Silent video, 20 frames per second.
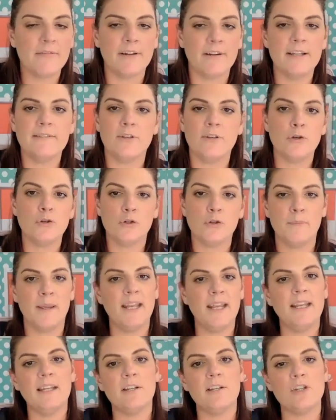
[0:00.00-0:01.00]
3 social
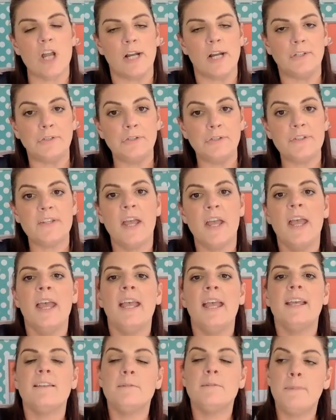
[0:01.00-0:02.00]
media channels
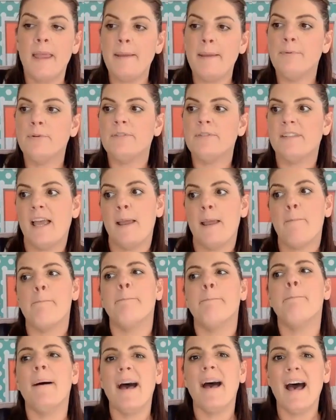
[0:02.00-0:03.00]
is people say,
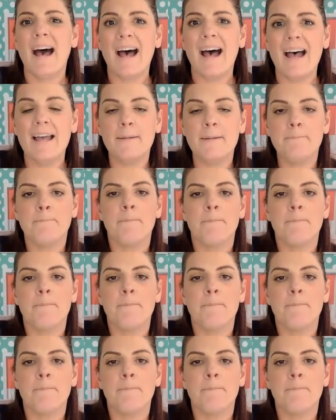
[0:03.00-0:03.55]
but